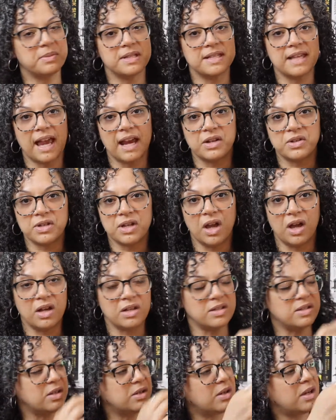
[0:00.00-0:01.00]
was actually
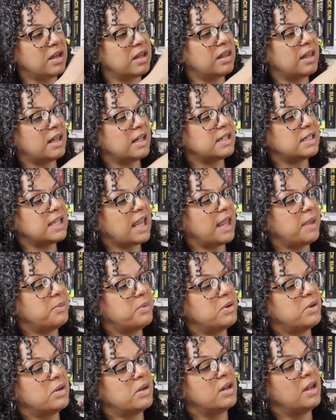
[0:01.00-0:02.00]
also on that
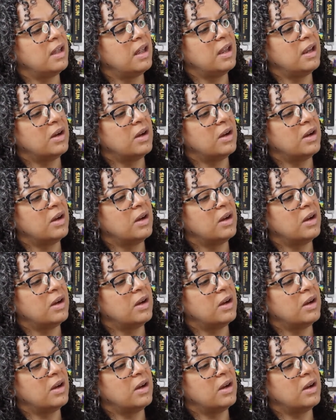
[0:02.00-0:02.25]
table